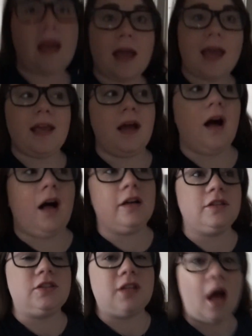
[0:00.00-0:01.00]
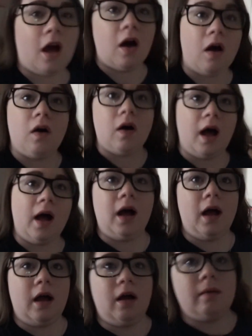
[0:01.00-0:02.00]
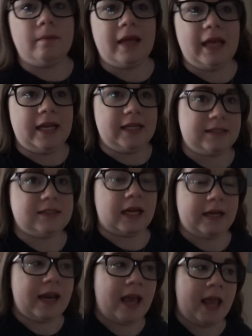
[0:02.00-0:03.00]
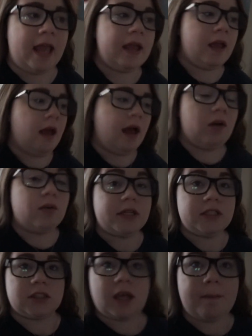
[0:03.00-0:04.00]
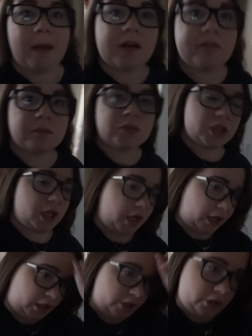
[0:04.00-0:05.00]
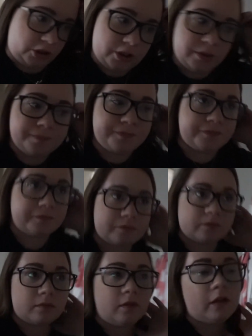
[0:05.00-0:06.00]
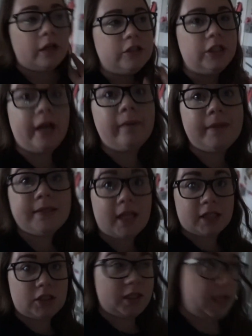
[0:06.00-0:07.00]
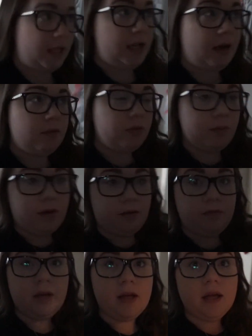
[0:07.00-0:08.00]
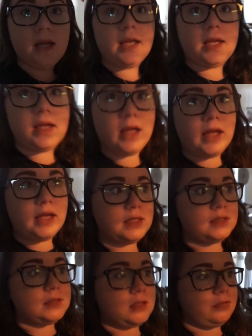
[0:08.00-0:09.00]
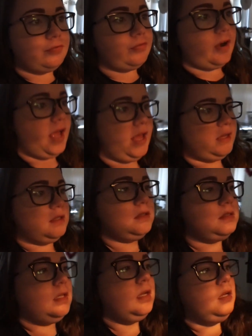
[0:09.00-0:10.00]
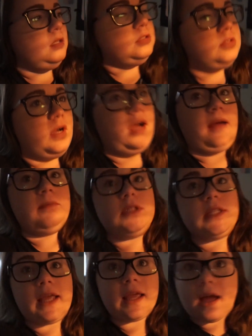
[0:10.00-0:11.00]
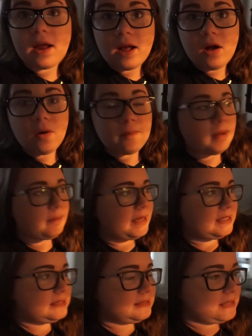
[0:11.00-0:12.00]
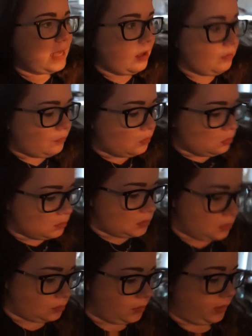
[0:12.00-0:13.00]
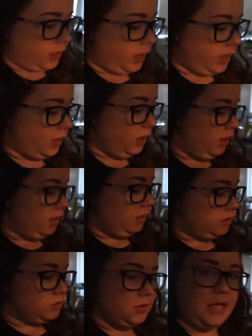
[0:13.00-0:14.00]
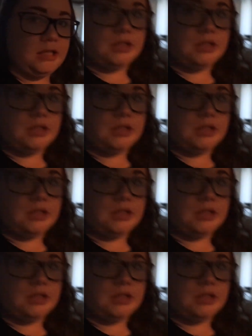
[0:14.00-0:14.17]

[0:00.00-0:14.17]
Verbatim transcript: Hey y'all, so it is Sunday. We just got back from church. Jeremy's actually hanging out with one of his friends, so I'm just hanging out at home by myself. Ooh, this is really hot. So I